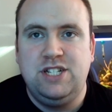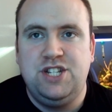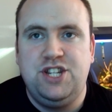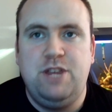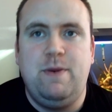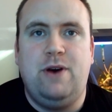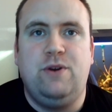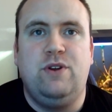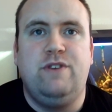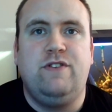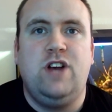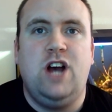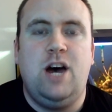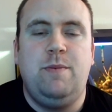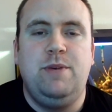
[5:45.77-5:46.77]
the amount of
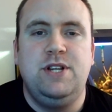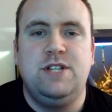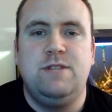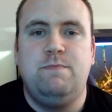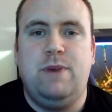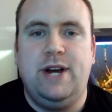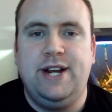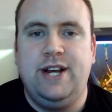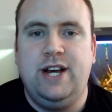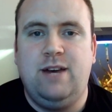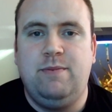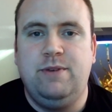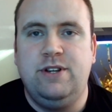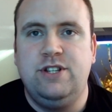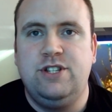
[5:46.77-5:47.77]
carbonates and
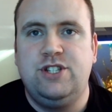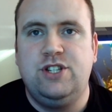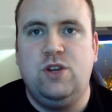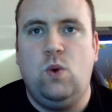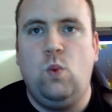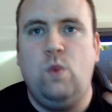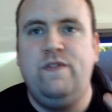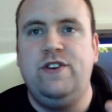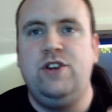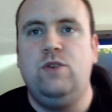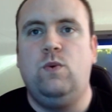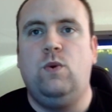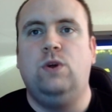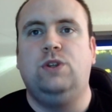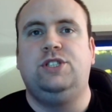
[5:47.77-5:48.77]
bicarbonates within your
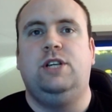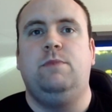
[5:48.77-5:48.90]
water.